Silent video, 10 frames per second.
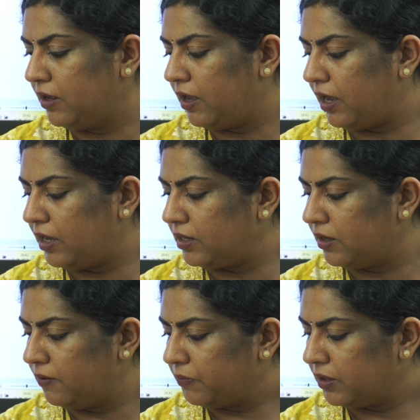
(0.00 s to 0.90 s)
and
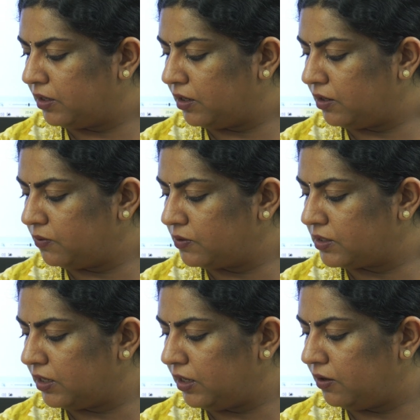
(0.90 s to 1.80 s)
here you
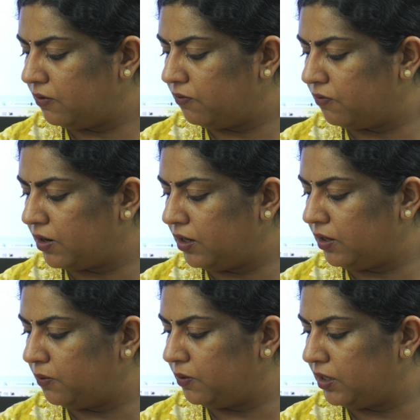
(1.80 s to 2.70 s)
see 1
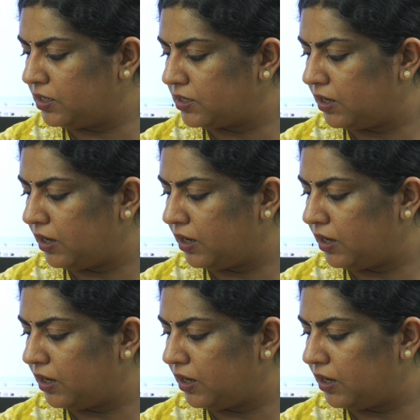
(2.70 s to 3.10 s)
unit